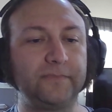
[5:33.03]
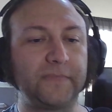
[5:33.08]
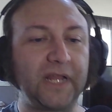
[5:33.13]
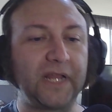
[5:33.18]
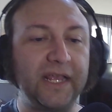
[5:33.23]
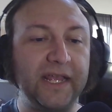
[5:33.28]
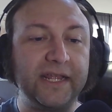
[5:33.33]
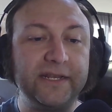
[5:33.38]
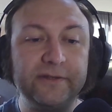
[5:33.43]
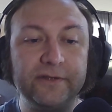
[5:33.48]

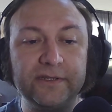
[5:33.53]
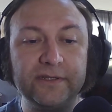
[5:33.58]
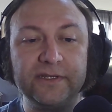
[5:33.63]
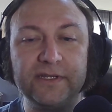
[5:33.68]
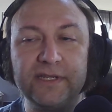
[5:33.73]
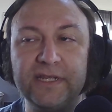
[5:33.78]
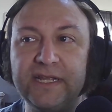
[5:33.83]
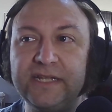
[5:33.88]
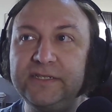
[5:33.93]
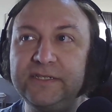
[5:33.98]

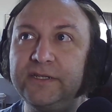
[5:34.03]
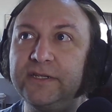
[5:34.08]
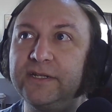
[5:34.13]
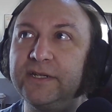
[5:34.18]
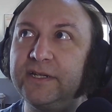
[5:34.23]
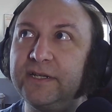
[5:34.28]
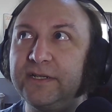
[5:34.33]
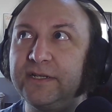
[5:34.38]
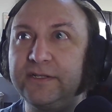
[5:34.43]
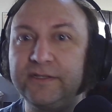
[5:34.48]
And
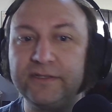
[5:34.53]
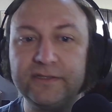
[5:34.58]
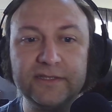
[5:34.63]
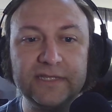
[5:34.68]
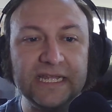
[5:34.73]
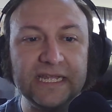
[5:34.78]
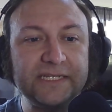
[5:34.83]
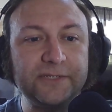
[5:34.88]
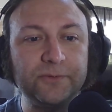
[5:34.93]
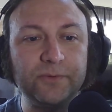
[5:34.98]

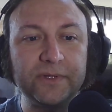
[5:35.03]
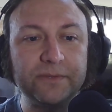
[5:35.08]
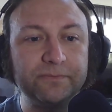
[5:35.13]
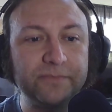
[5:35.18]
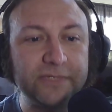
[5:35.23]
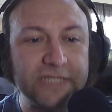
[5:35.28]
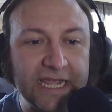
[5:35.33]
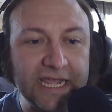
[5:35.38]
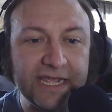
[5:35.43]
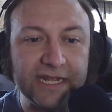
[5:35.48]
that's what
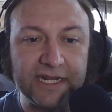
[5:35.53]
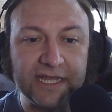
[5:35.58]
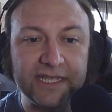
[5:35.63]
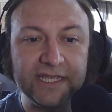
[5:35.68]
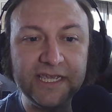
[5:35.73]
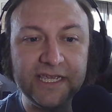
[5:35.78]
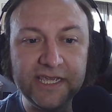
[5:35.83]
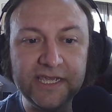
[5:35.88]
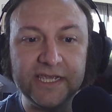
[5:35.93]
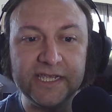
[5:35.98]
I'm saying. Like,
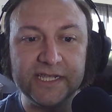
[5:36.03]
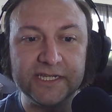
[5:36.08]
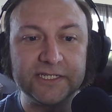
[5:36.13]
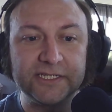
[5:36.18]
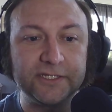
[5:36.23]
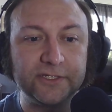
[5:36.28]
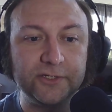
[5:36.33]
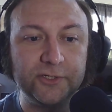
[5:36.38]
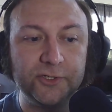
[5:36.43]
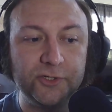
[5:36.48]
he
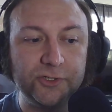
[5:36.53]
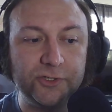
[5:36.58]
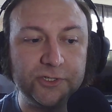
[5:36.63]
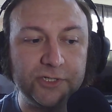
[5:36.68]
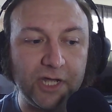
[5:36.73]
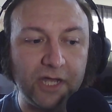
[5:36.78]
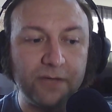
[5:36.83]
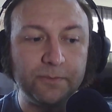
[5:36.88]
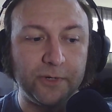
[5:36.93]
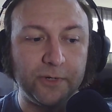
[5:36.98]
is
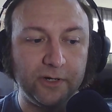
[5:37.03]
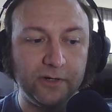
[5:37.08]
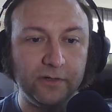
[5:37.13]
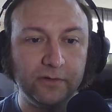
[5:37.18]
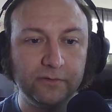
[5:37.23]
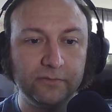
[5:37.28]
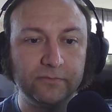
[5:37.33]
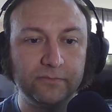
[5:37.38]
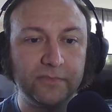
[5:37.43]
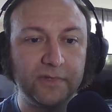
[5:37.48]

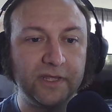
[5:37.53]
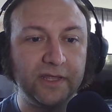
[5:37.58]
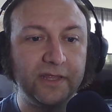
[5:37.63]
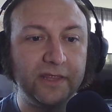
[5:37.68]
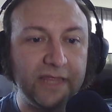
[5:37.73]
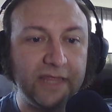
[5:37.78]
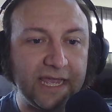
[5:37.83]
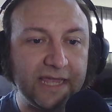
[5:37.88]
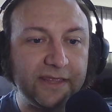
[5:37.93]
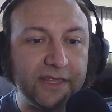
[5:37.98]
dumber
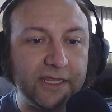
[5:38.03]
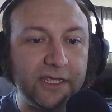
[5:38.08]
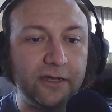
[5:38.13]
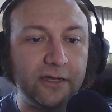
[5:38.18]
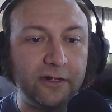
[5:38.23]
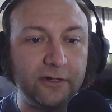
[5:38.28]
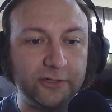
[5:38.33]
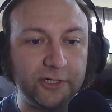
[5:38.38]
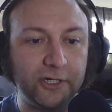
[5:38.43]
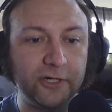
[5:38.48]
than the
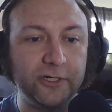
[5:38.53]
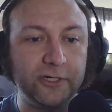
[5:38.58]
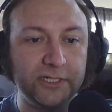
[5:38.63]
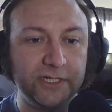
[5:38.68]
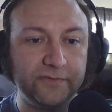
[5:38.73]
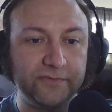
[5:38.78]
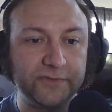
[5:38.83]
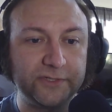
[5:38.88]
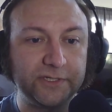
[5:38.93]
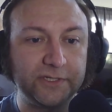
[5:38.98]

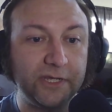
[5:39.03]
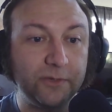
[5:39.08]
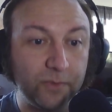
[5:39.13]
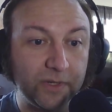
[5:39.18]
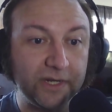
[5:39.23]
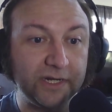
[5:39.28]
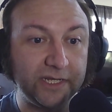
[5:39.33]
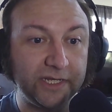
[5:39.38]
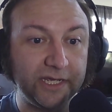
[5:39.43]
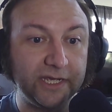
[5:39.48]
alternatives. He
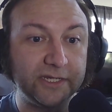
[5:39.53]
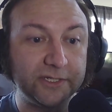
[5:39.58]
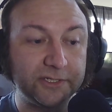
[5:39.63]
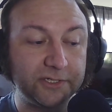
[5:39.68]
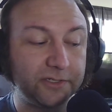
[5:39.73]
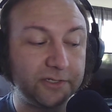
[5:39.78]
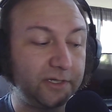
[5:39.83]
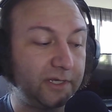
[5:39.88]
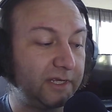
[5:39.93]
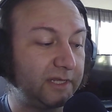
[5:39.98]
really
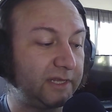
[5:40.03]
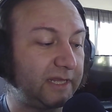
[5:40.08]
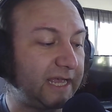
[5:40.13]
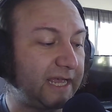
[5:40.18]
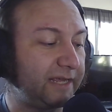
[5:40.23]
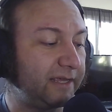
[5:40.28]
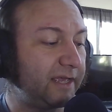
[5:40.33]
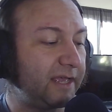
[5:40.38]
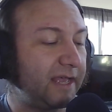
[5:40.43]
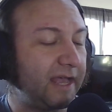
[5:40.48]
is.
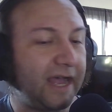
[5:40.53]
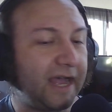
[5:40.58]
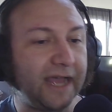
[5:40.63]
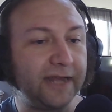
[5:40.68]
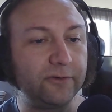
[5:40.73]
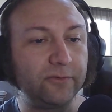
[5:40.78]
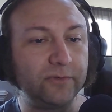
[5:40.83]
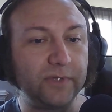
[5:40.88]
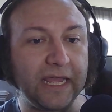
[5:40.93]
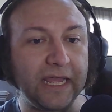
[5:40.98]
Like, I
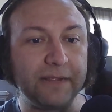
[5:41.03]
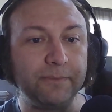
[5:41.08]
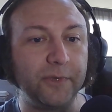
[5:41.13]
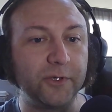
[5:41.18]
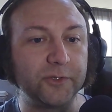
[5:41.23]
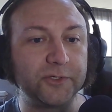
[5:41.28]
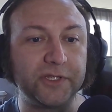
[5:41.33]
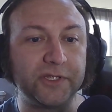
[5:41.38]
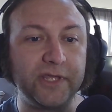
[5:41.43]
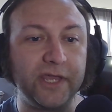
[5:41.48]
don't like
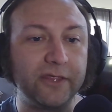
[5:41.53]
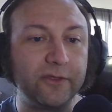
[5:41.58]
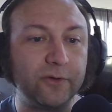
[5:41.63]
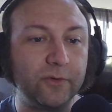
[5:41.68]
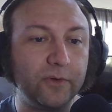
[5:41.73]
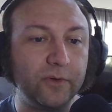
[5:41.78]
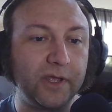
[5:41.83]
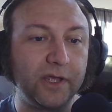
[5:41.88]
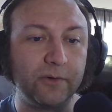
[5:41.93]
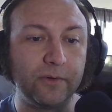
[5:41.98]
most of the other
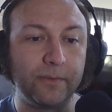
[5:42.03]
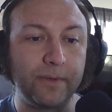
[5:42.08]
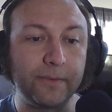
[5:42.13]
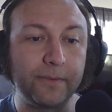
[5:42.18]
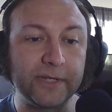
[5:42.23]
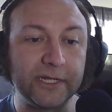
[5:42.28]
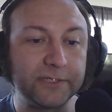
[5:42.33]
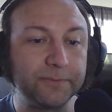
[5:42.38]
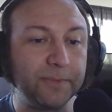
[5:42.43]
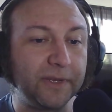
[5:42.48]

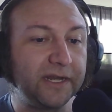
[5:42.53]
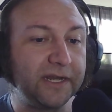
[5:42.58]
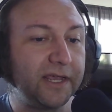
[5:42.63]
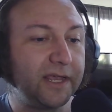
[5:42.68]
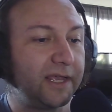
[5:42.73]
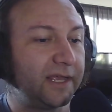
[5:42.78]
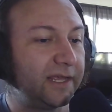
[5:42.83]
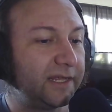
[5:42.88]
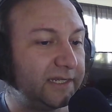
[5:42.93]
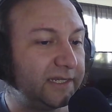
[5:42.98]
Republicans, but
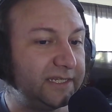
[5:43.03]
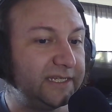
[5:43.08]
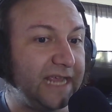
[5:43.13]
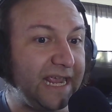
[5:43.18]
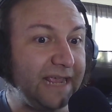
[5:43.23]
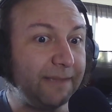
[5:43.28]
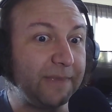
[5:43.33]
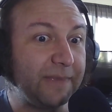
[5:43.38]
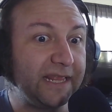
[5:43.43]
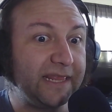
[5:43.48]

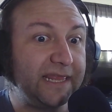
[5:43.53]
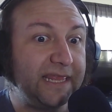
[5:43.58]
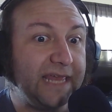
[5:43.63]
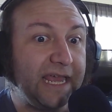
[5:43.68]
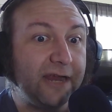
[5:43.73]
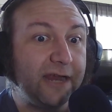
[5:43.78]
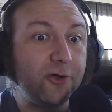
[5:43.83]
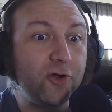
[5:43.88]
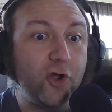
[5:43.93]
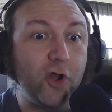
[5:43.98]
damn it,
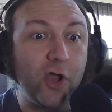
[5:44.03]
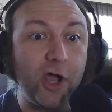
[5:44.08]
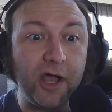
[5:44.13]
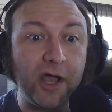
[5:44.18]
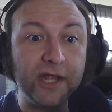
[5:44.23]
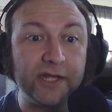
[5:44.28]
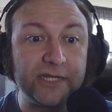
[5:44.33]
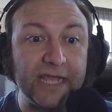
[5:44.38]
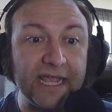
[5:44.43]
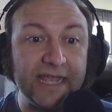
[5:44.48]
they're
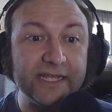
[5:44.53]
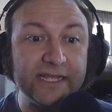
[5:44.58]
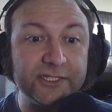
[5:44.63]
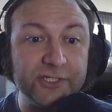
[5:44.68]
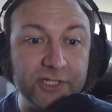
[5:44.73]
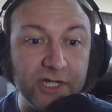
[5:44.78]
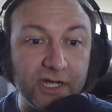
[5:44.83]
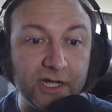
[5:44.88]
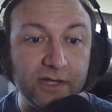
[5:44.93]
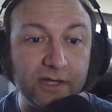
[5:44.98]
not as
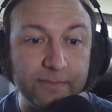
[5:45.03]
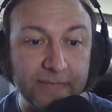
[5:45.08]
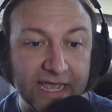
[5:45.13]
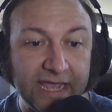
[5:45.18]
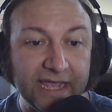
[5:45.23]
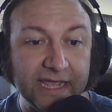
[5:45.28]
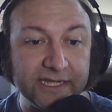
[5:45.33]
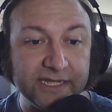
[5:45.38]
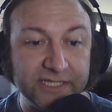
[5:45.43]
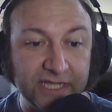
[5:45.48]
dumb
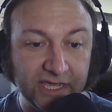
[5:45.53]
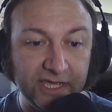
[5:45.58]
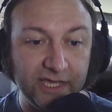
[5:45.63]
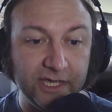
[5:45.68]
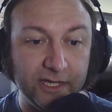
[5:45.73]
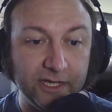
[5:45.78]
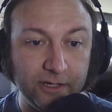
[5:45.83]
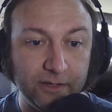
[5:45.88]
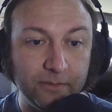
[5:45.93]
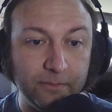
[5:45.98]
as
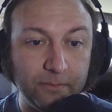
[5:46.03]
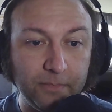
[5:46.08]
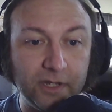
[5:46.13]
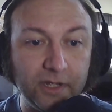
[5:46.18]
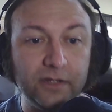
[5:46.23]
him.